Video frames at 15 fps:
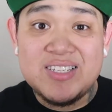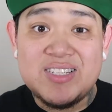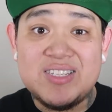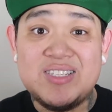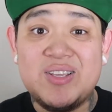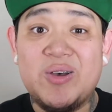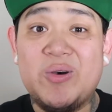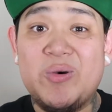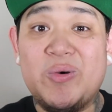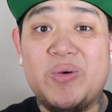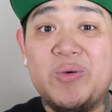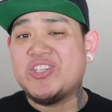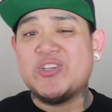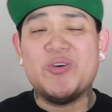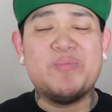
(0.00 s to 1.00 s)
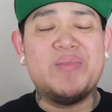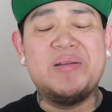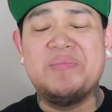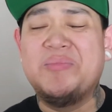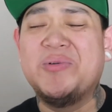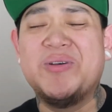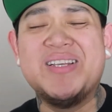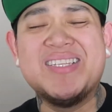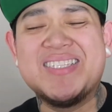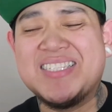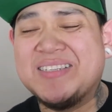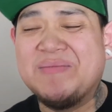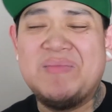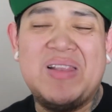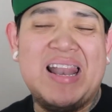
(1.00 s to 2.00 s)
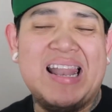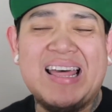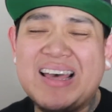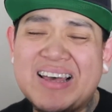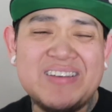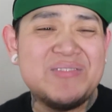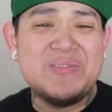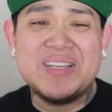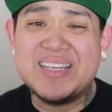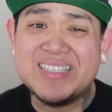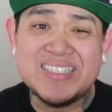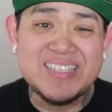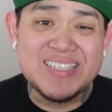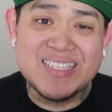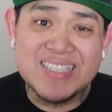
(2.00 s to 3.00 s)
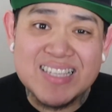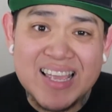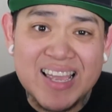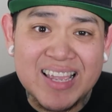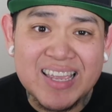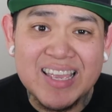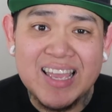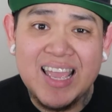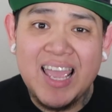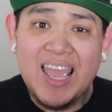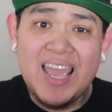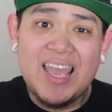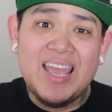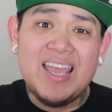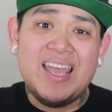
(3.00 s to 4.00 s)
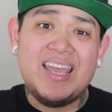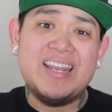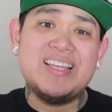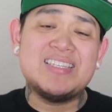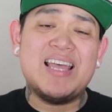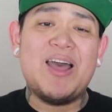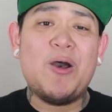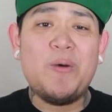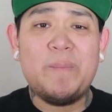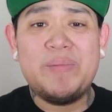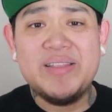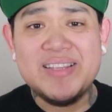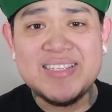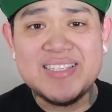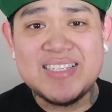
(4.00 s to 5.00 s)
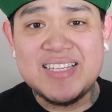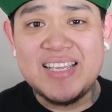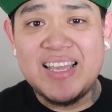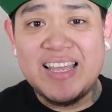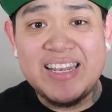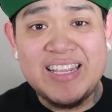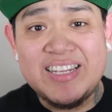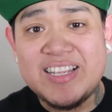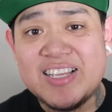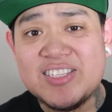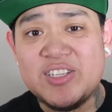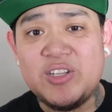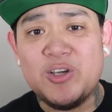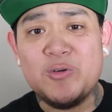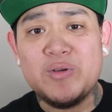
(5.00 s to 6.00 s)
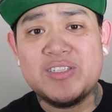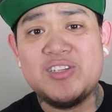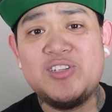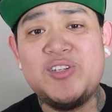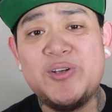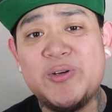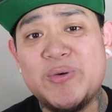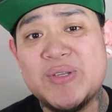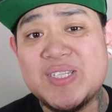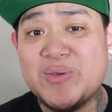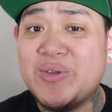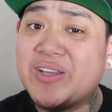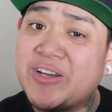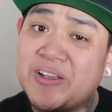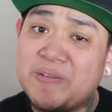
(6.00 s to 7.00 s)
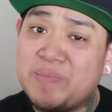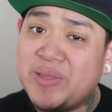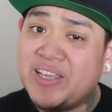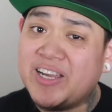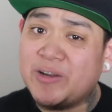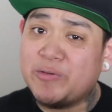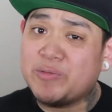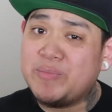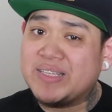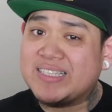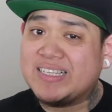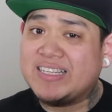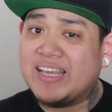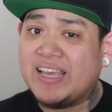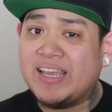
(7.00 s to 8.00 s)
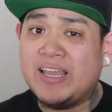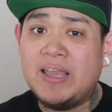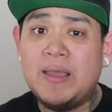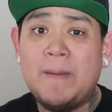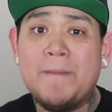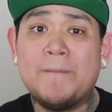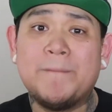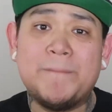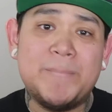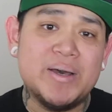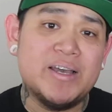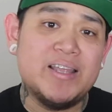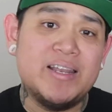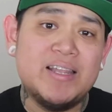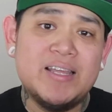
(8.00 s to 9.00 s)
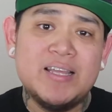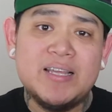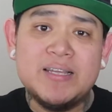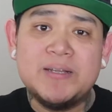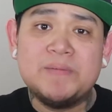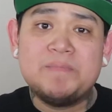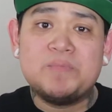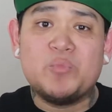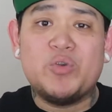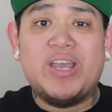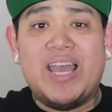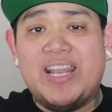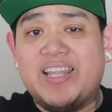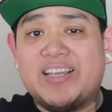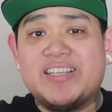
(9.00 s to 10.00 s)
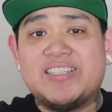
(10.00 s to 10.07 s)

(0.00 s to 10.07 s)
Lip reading: So show my boy some love because he's sick and he's helpless and he doesn't know what to do. So he couldn't be here with me today, but we had to